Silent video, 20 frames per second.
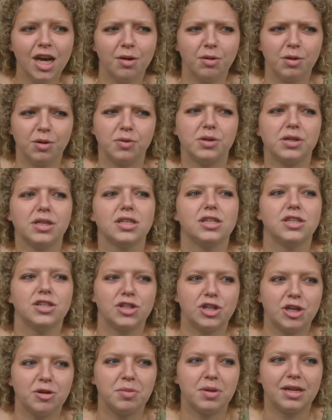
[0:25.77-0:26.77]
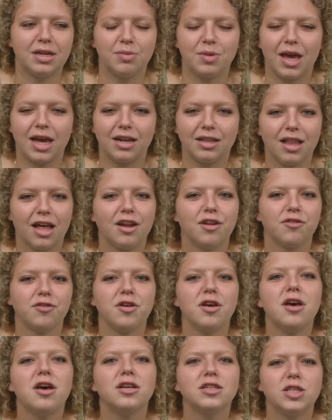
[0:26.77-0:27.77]
We were really determined. We had a lot of
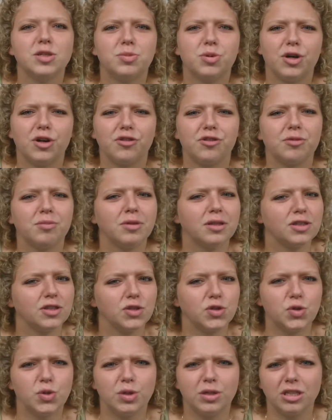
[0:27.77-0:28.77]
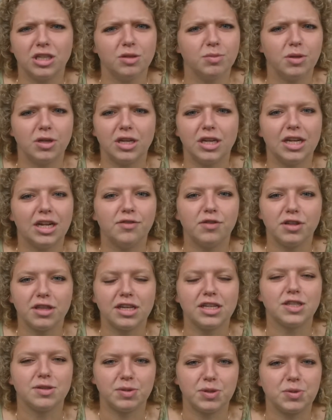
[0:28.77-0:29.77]
support from the school and community and
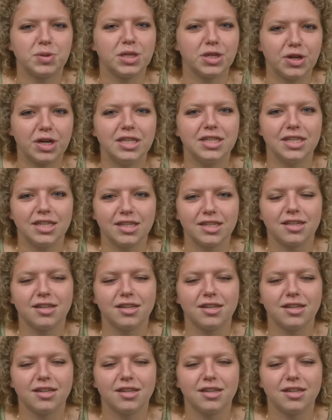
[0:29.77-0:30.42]
everything, so it was a really great season.